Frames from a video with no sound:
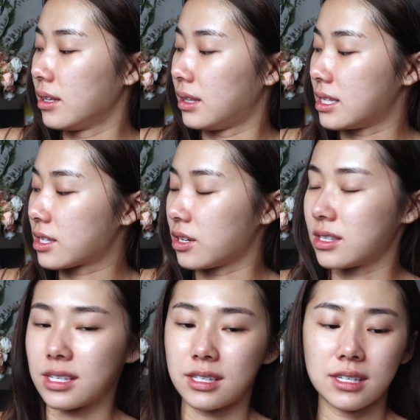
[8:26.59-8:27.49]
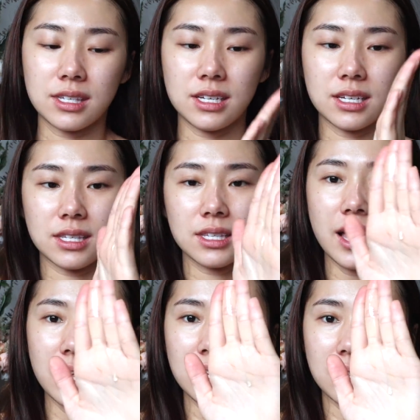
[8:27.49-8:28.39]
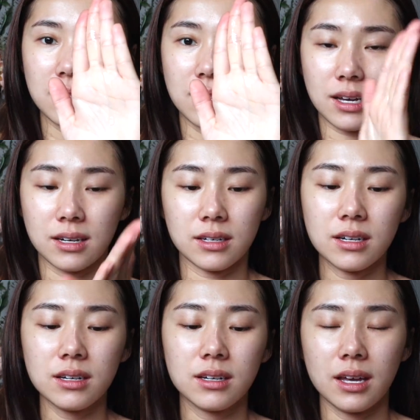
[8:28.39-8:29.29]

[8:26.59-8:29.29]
this consistency is slightly thicker,